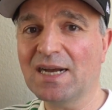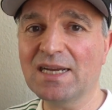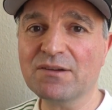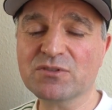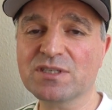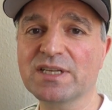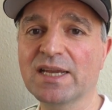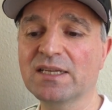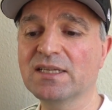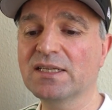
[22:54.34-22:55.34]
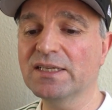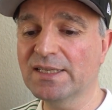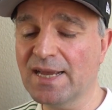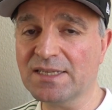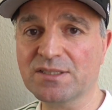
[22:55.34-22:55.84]
I have to say a problem
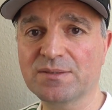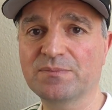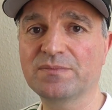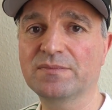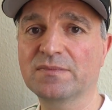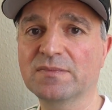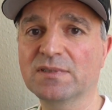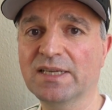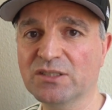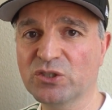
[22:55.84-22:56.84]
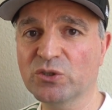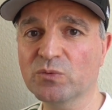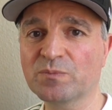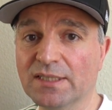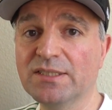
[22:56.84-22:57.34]
with xenophobia. I have to
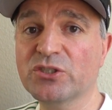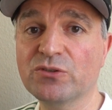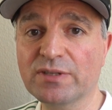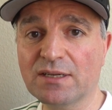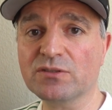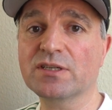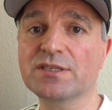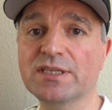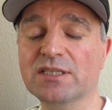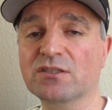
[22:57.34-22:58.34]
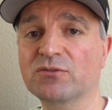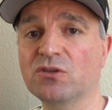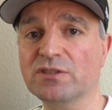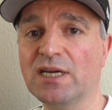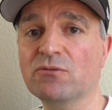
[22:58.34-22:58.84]
say, in 2006, of
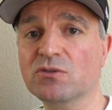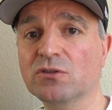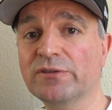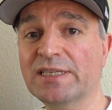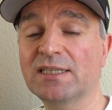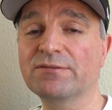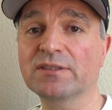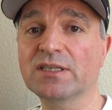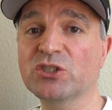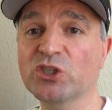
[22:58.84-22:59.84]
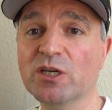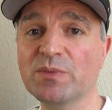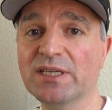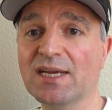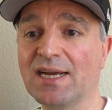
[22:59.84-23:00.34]
course, I was already living in
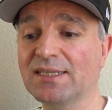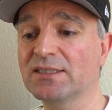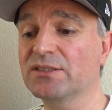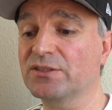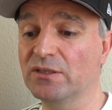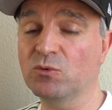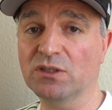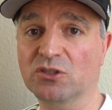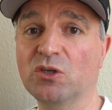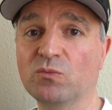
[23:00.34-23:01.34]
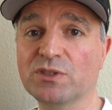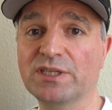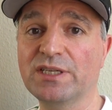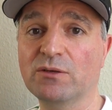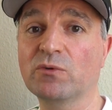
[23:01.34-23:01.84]
Germany and the World Cup
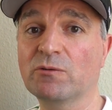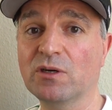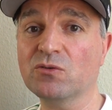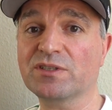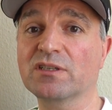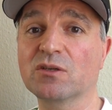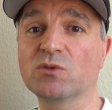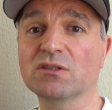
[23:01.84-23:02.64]
was here. We were hosting the